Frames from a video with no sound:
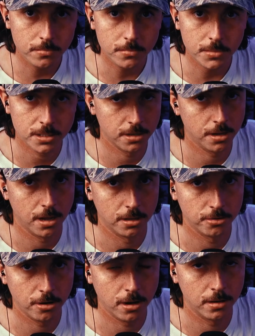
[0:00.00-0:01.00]
So yeah, I
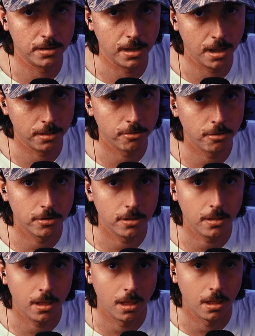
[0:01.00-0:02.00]
tried Dehancer on it
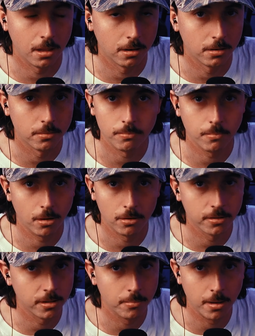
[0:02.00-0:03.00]
and
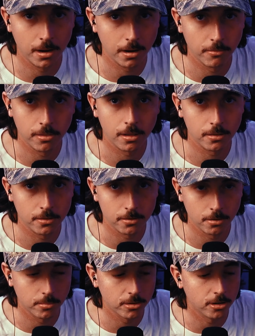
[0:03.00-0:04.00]
honestly made everything so
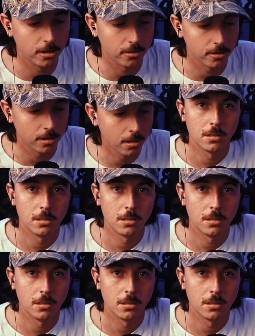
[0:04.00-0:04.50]
much easier.